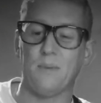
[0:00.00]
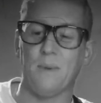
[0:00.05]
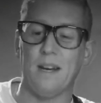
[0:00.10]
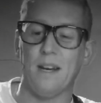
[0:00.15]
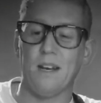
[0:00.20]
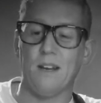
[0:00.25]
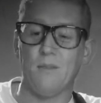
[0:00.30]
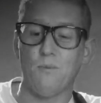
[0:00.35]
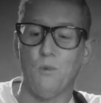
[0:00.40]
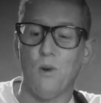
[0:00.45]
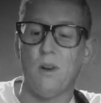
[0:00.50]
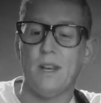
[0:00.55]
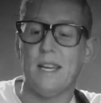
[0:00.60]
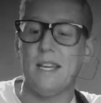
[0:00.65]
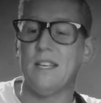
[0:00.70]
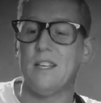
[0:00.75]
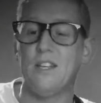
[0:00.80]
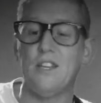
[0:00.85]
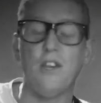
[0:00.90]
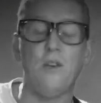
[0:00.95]
When I
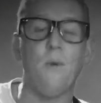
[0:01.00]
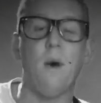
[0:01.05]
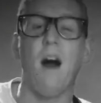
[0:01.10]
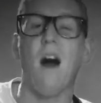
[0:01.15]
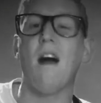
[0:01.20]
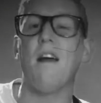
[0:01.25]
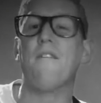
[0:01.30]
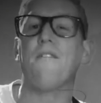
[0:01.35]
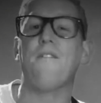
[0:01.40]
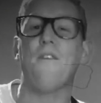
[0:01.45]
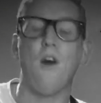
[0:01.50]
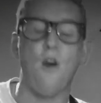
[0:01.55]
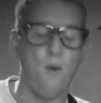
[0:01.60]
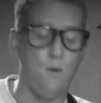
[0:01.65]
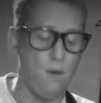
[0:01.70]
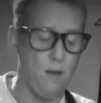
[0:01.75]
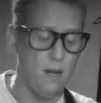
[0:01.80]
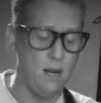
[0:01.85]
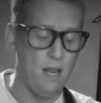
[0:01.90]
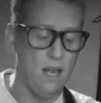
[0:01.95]
wanted a new
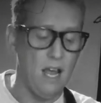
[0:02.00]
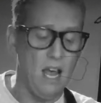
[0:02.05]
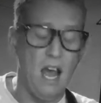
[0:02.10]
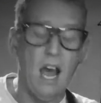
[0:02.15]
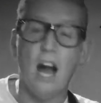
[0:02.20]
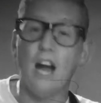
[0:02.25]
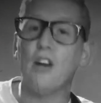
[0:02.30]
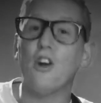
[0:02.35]
iPhone,